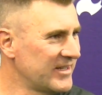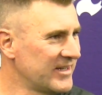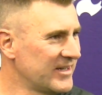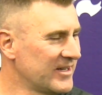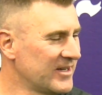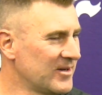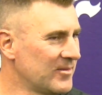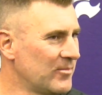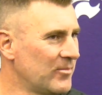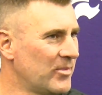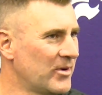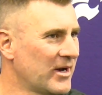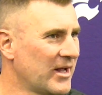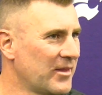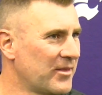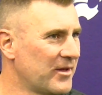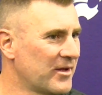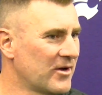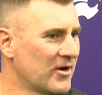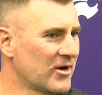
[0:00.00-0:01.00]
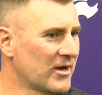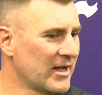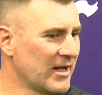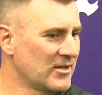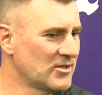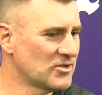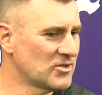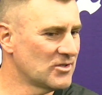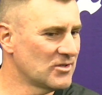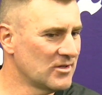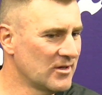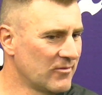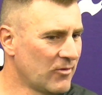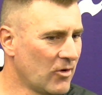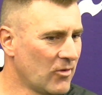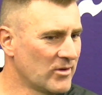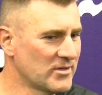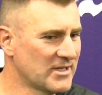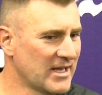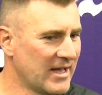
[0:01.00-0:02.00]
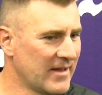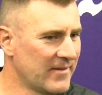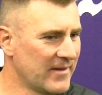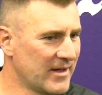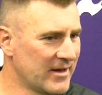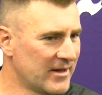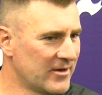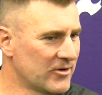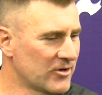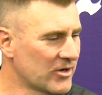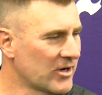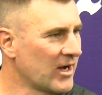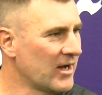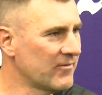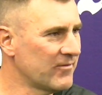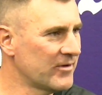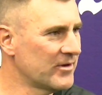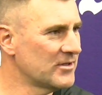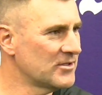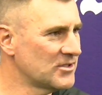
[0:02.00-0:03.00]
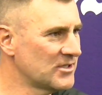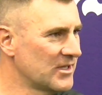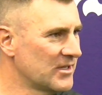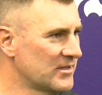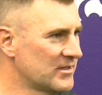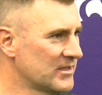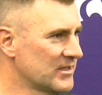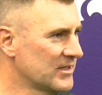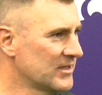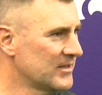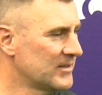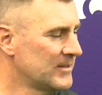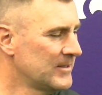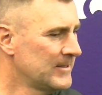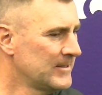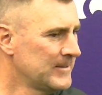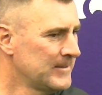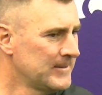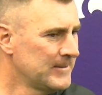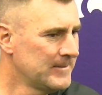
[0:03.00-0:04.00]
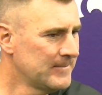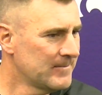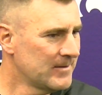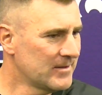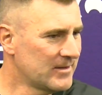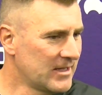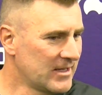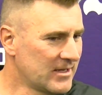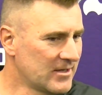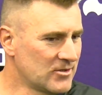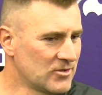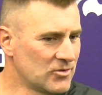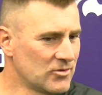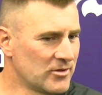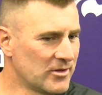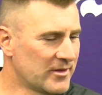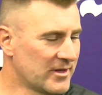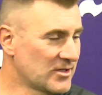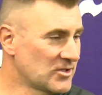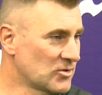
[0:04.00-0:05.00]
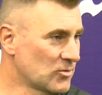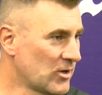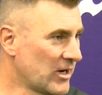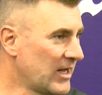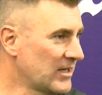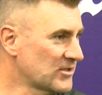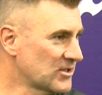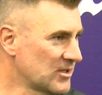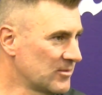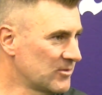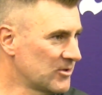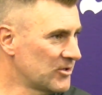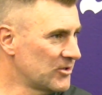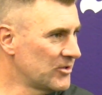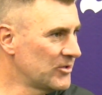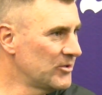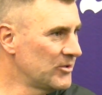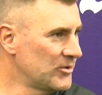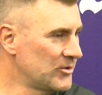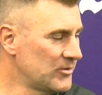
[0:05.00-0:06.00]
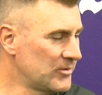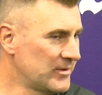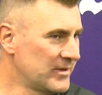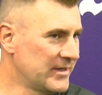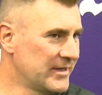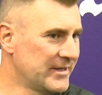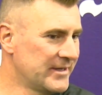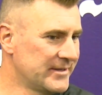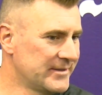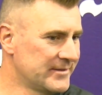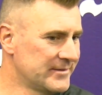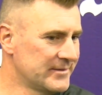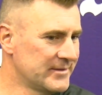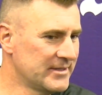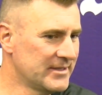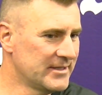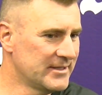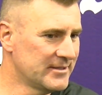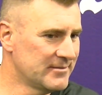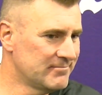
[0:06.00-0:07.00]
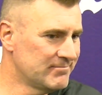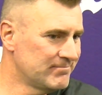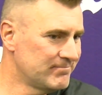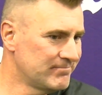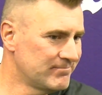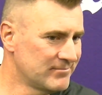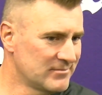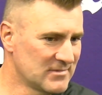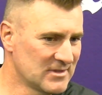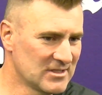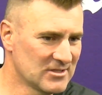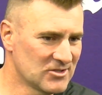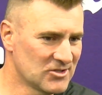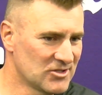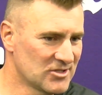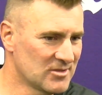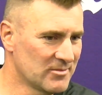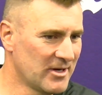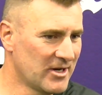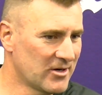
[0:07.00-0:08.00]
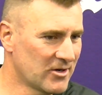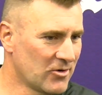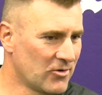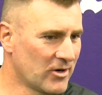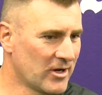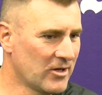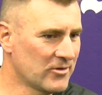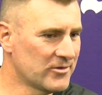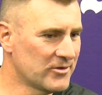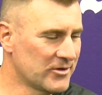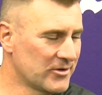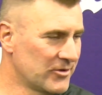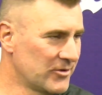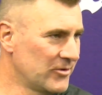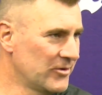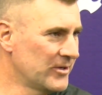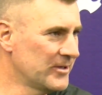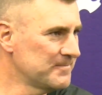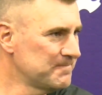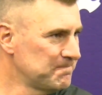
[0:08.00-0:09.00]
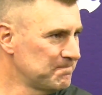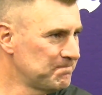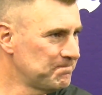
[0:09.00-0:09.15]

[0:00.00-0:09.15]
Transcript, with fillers: Um, but I think our guys have always had that inner confidence that uh, that they can do the things that we're asking them to do, and and you know, it's just a matter of going out there and doing it